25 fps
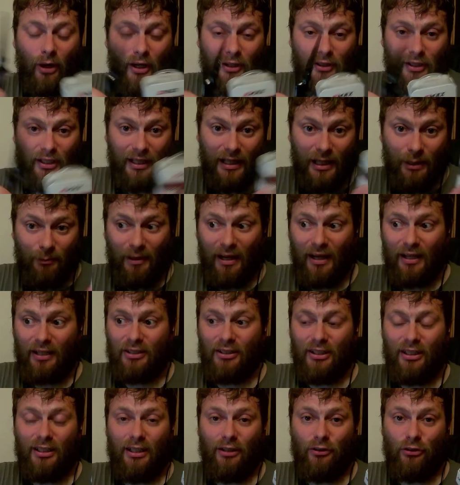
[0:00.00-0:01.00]
and Emax
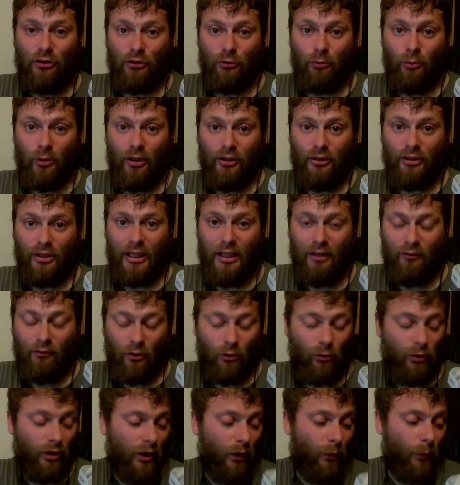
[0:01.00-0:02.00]
say they should work together
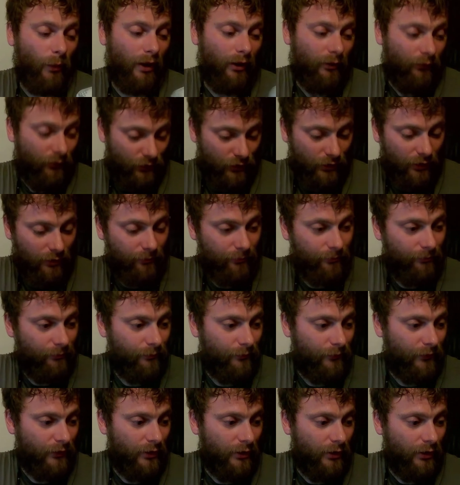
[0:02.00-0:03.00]
quite well, so
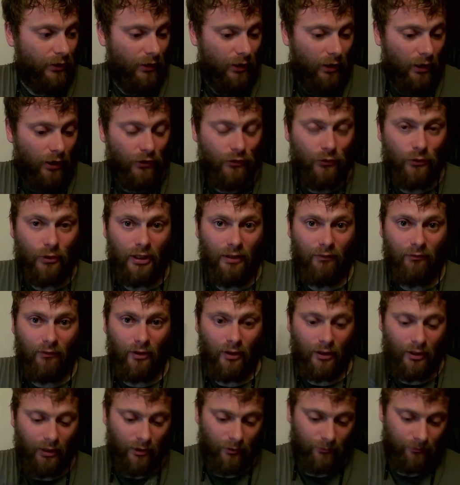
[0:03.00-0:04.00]
I shall give
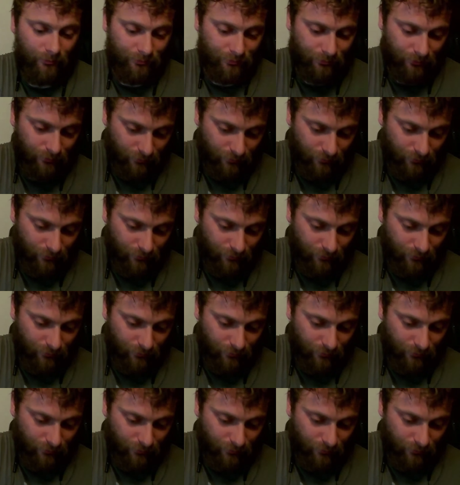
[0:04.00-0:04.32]
it a go.